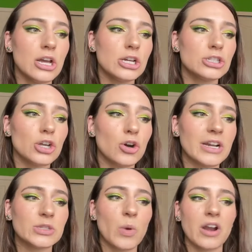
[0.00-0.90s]
So
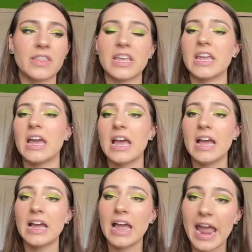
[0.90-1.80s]
it's where the
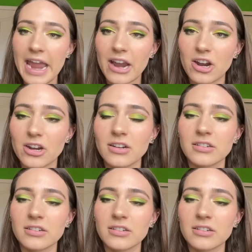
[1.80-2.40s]
hair,